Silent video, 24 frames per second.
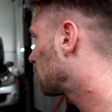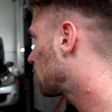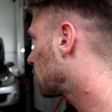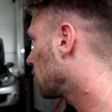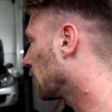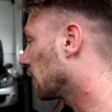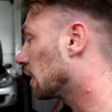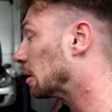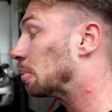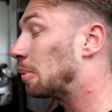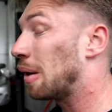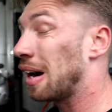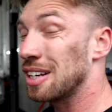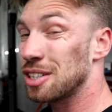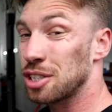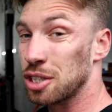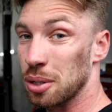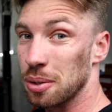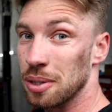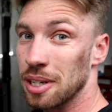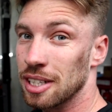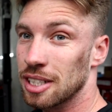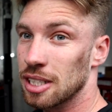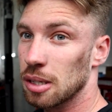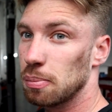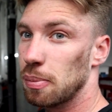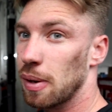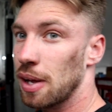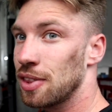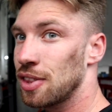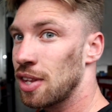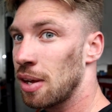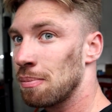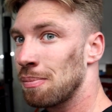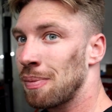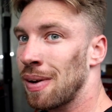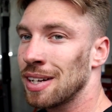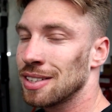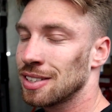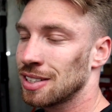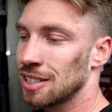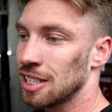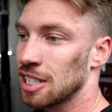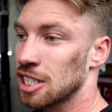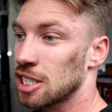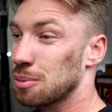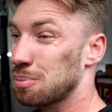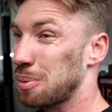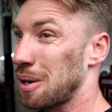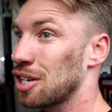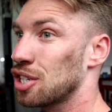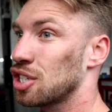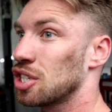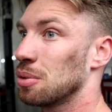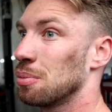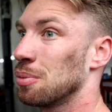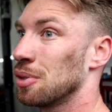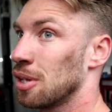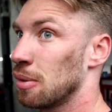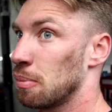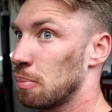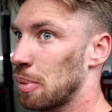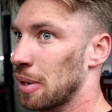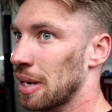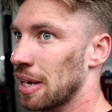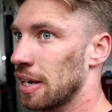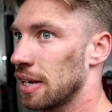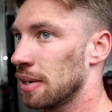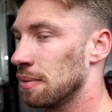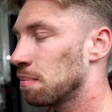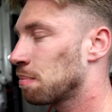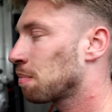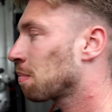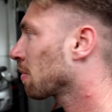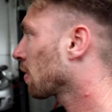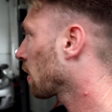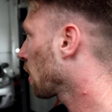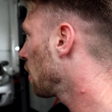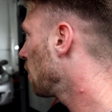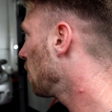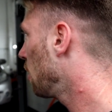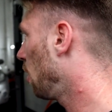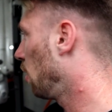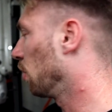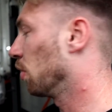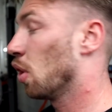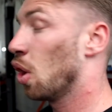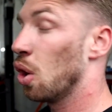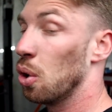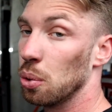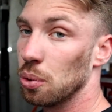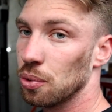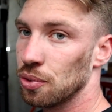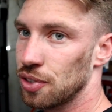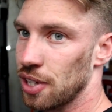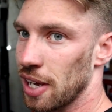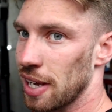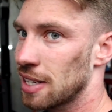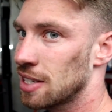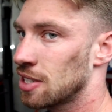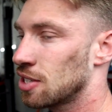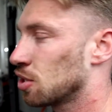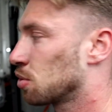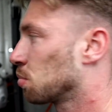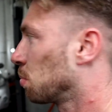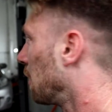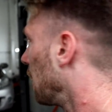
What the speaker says: see, but I do need to bed them pads in, especially with them being on old discs as